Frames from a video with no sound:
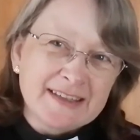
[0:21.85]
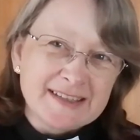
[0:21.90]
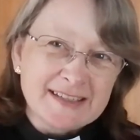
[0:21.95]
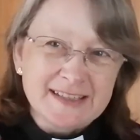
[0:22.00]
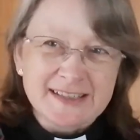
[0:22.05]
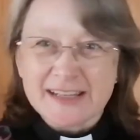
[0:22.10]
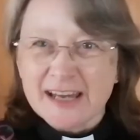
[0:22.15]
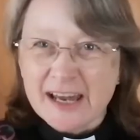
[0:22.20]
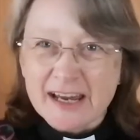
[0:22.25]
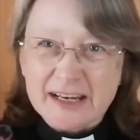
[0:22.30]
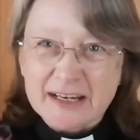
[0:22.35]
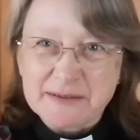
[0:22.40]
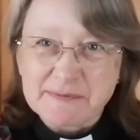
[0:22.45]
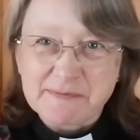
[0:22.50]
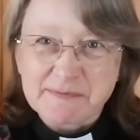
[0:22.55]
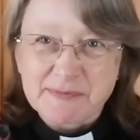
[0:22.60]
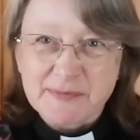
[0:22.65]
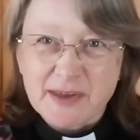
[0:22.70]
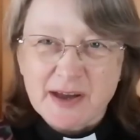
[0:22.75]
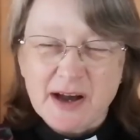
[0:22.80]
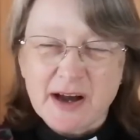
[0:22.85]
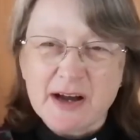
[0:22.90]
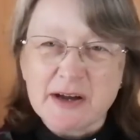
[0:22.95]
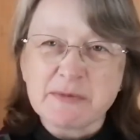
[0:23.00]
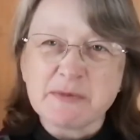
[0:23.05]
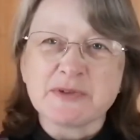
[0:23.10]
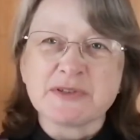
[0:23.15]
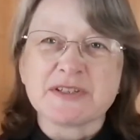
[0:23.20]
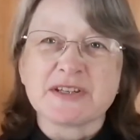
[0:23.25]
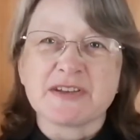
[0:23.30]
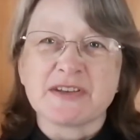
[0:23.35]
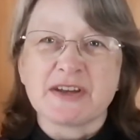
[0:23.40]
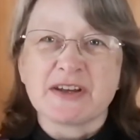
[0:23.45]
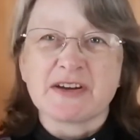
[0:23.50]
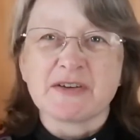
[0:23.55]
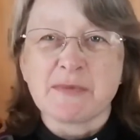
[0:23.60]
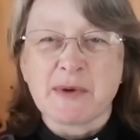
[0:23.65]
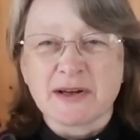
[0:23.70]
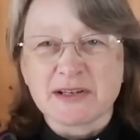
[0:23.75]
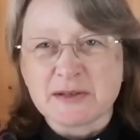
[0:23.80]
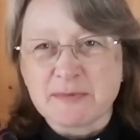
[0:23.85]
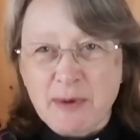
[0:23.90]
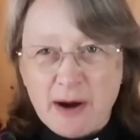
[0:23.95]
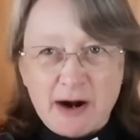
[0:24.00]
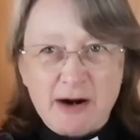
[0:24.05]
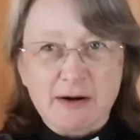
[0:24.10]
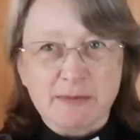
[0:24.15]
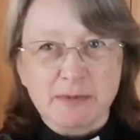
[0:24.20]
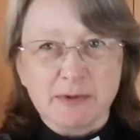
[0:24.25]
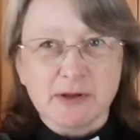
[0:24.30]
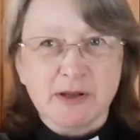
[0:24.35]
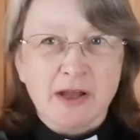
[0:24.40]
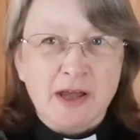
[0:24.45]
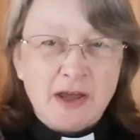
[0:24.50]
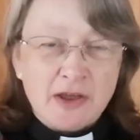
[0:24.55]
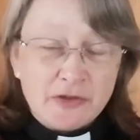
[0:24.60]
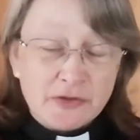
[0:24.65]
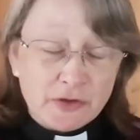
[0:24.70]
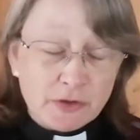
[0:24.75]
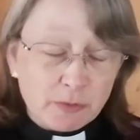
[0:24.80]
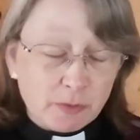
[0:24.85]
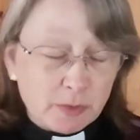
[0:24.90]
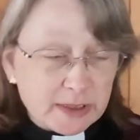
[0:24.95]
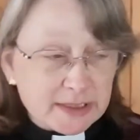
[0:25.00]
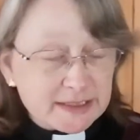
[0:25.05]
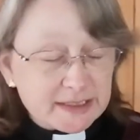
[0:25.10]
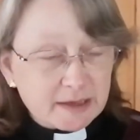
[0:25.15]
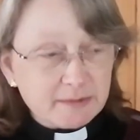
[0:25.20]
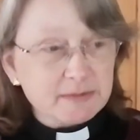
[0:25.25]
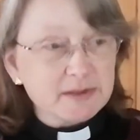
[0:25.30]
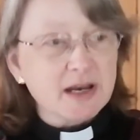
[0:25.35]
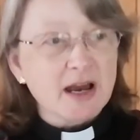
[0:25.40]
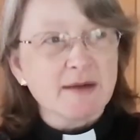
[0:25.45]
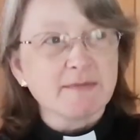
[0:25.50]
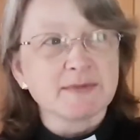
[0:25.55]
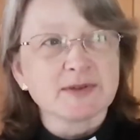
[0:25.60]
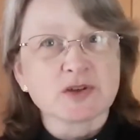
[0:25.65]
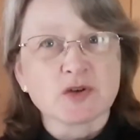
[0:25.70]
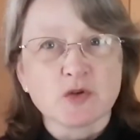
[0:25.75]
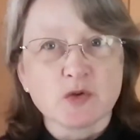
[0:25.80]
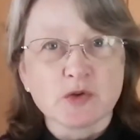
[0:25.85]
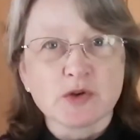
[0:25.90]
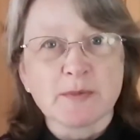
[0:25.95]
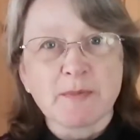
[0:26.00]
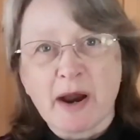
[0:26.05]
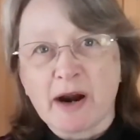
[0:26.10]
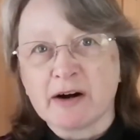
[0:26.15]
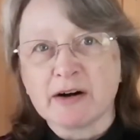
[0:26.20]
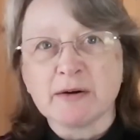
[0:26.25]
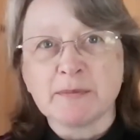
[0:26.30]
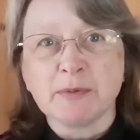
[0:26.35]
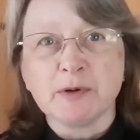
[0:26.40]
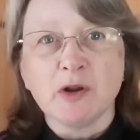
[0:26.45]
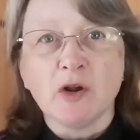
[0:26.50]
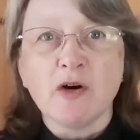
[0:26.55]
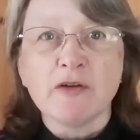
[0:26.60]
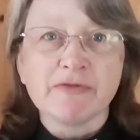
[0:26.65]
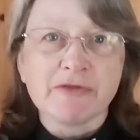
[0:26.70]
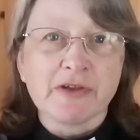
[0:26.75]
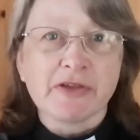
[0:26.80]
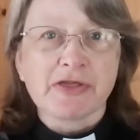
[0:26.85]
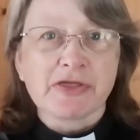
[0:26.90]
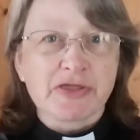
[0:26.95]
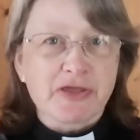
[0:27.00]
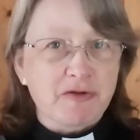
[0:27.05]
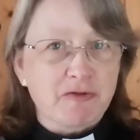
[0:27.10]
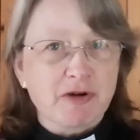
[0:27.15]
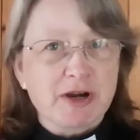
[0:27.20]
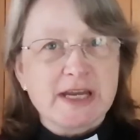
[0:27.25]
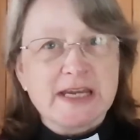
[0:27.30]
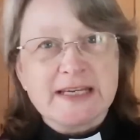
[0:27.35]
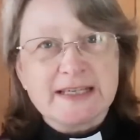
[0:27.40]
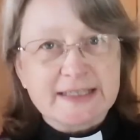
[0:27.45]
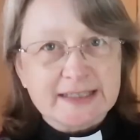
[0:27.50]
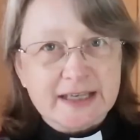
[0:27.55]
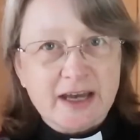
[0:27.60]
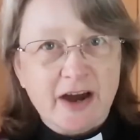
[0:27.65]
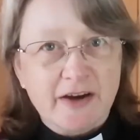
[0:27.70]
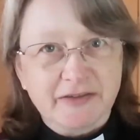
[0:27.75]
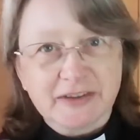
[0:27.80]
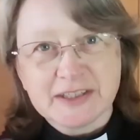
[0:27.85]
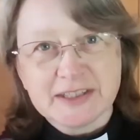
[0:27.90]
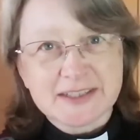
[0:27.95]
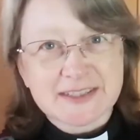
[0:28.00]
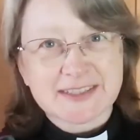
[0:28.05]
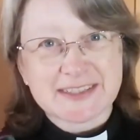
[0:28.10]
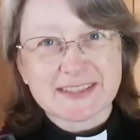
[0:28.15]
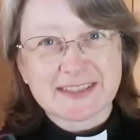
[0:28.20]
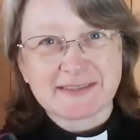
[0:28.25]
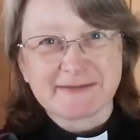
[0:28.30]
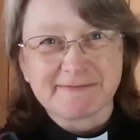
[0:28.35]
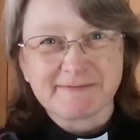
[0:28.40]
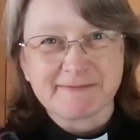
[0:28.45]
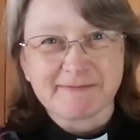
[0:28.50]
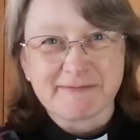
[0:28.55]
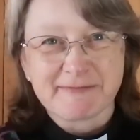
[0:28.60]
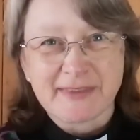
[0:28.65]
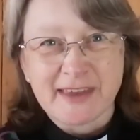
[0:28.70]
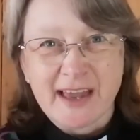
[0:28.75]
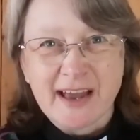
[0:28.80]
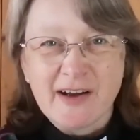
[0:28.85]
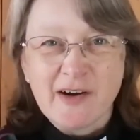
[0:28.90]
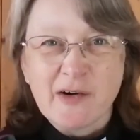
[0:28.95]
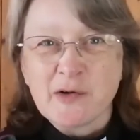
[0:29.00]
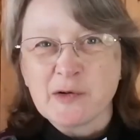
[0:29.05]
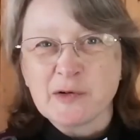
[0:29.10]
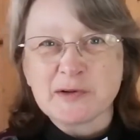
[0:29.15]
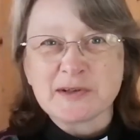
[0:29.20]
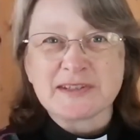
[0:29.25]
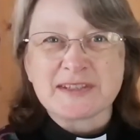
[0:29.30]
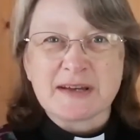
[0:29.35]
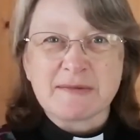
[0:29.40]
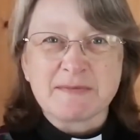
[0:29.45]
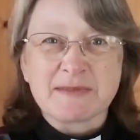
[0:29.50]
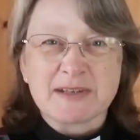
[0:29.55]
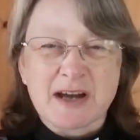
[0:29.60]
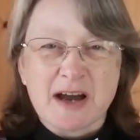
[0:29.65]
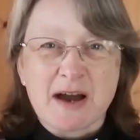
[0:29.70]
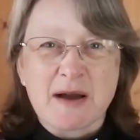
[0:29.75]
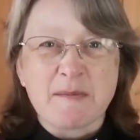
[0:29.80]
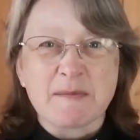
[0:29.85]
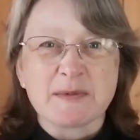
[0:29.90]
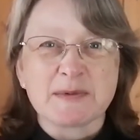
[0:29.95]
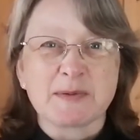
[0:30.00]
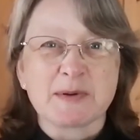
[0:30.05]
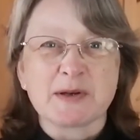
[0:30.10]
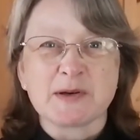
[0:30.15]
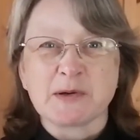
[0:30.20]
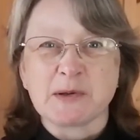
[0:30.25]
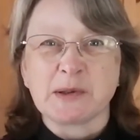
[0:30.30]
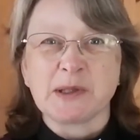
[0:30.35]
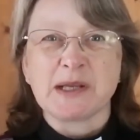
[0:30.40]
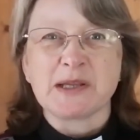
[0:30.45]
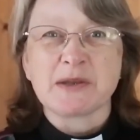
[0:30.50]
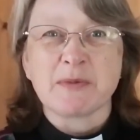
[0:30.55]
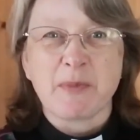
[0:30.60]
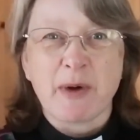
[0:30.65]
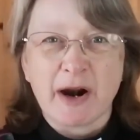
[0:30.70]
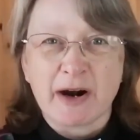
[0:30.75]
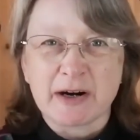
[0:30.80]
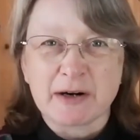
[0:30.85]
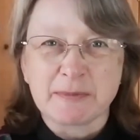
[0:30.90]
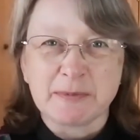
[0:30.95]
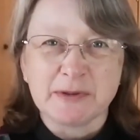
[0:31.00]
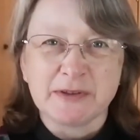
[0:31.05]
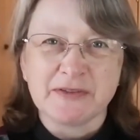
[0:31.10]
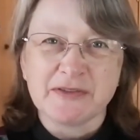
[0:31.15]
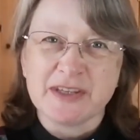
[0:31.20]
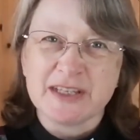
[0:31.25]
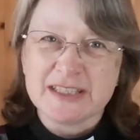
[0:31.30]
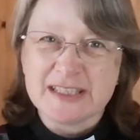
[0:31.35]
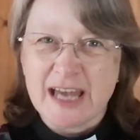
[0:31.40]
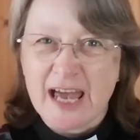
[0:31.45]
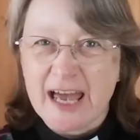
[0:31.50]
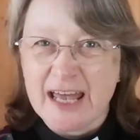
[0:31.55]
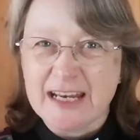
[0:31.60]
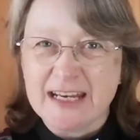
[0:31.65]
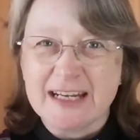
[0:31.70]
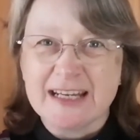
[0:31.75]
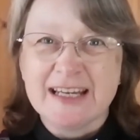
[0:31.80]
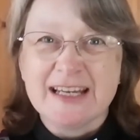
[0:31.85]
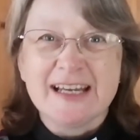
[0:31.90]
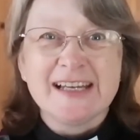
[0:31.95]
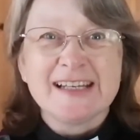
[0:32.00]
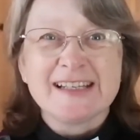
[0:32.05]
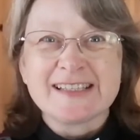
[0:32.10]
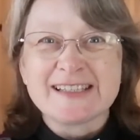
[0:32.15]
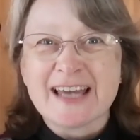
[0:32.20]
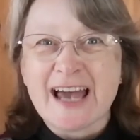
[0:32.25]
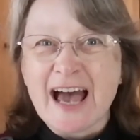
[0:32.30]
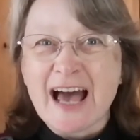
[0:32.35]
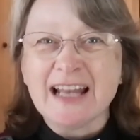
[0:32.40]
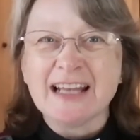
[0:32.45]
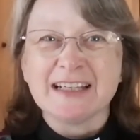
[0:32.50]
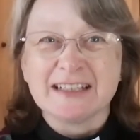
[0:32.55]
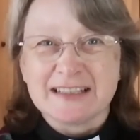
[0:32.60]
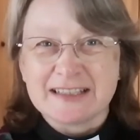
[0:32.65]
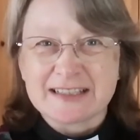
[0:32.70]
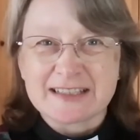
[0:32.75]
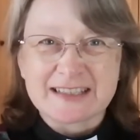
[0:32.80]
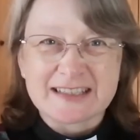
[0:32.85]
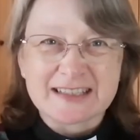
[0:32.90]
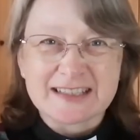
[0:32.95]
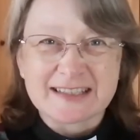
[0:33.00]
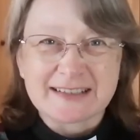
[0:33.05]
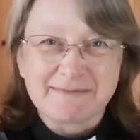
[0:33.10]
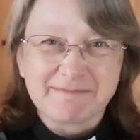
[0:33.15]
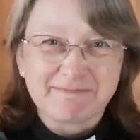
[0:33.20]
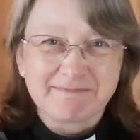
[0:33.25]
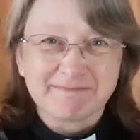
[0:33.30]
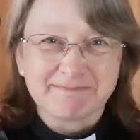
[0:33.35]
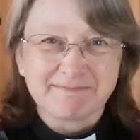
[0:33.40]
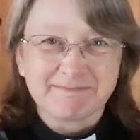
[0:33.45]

Today, I want to think about a parable that we sometimes call the parable of the three servants, or sometimes we call it the parable of the 10 talents.